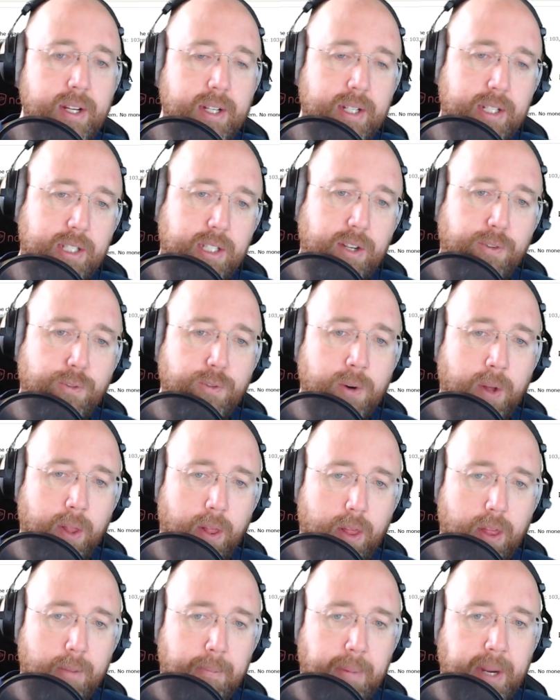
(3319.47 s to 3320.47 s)
as he
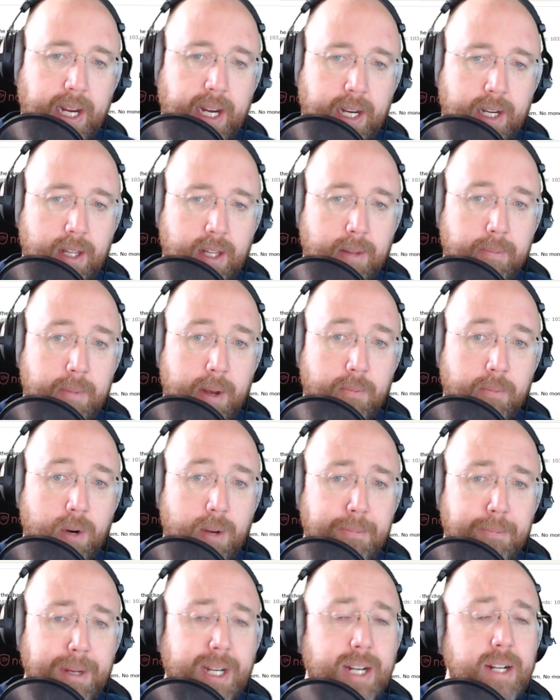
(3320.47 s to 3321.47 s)
fought the pain and the memory.
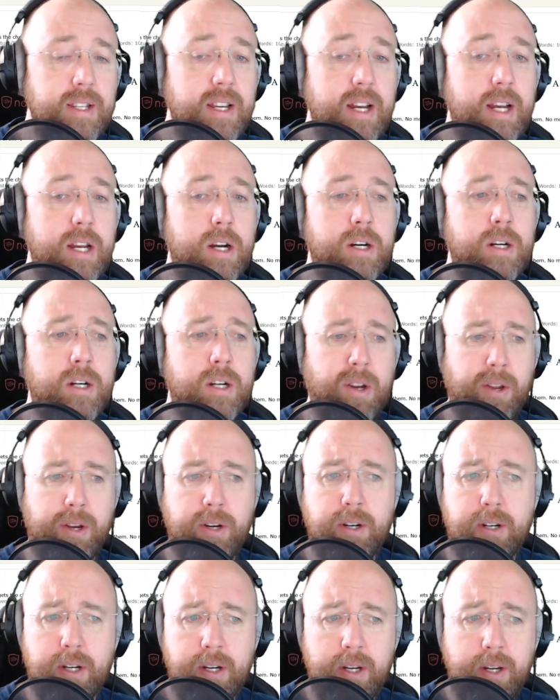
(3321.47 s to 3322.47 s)
Because I hurt
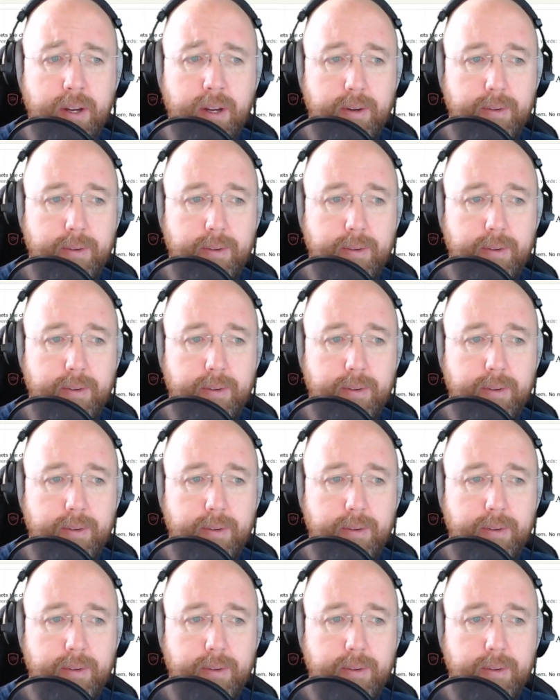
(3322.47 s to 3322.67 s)
her.